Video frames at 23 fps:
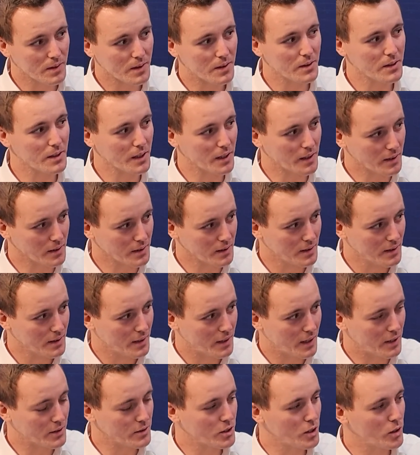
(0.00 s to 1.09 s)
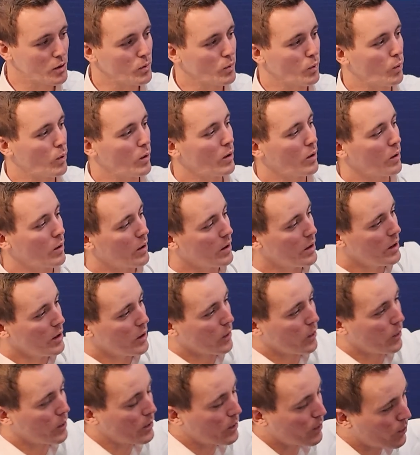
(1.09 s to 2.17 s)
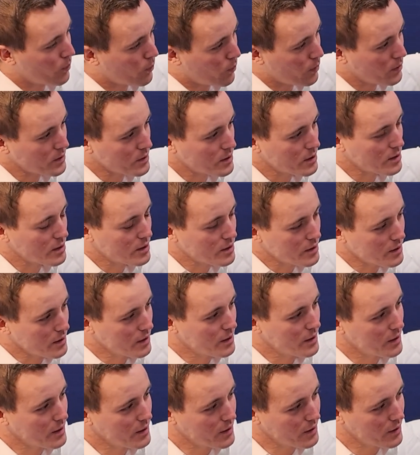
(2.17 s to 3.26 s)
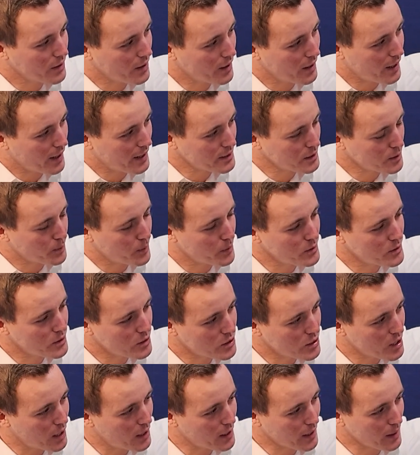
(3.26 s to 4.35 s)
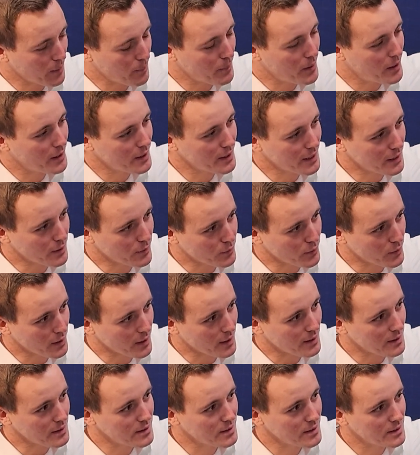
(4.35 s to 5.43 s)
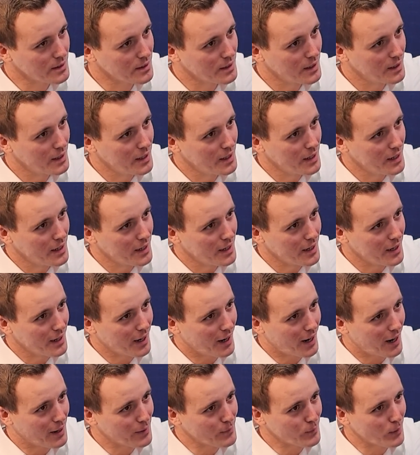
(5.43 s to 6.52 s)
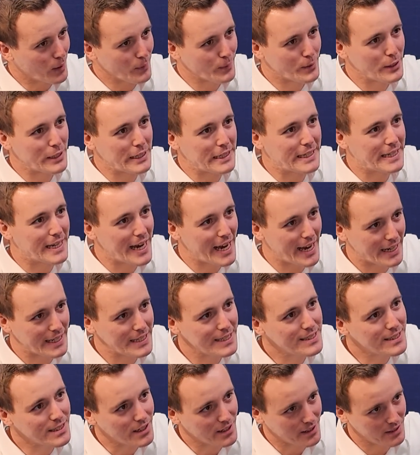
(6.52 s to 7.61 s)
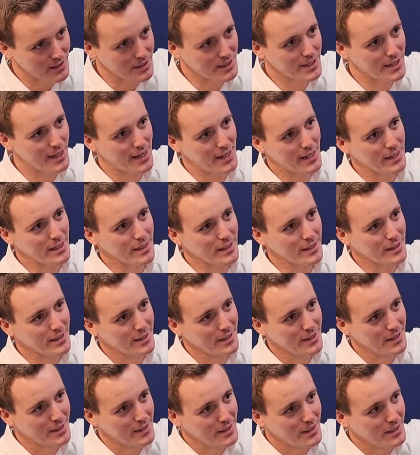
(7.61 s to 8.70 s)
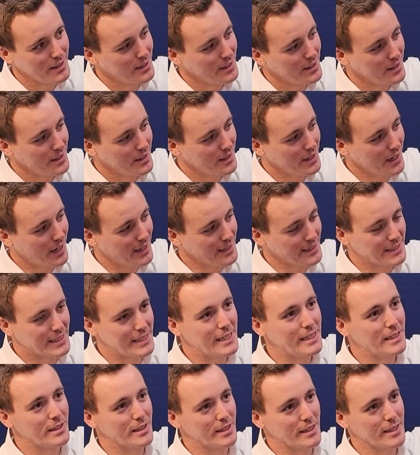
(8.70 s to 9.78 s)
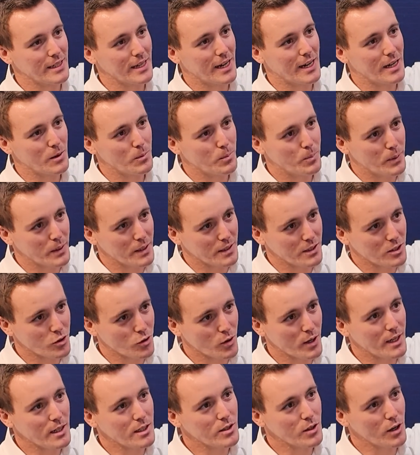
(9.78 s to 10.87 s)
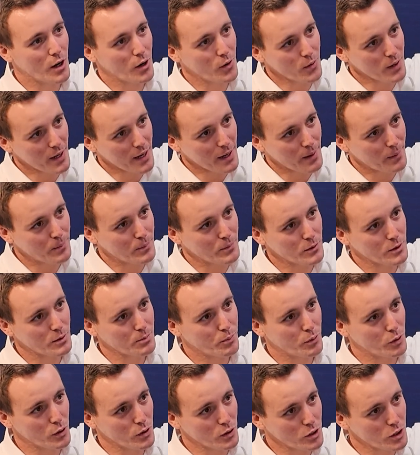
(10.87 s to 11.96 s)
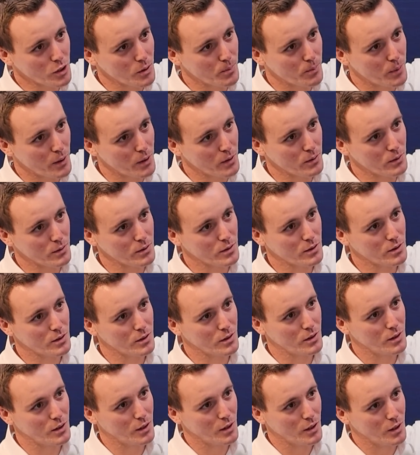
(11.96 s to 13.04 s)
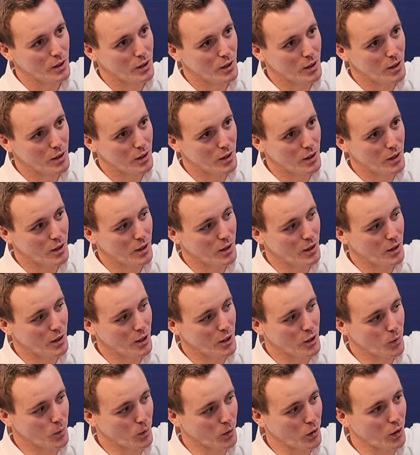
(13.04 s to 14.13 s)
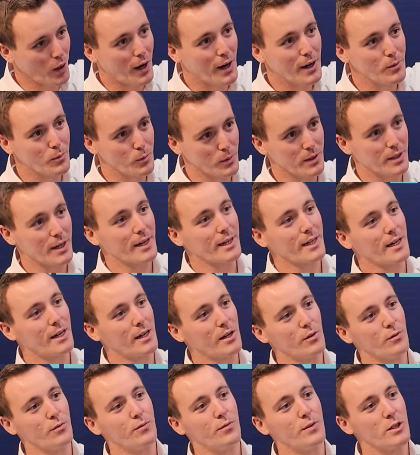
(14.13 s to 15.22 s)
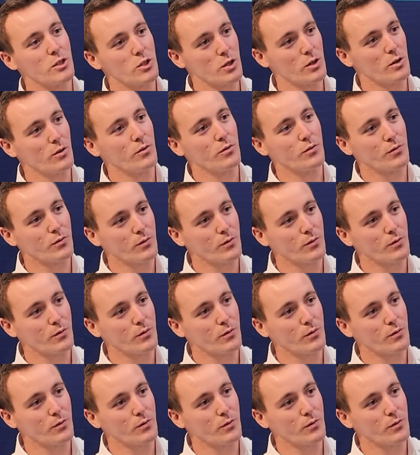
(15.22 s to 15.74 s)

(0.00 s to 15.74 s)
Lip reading: Okay. And so what's I suppose the target market for this? I'm going to guess and say, ideally, it'd be straight into OEMs, production boats, who align with that kind of vision of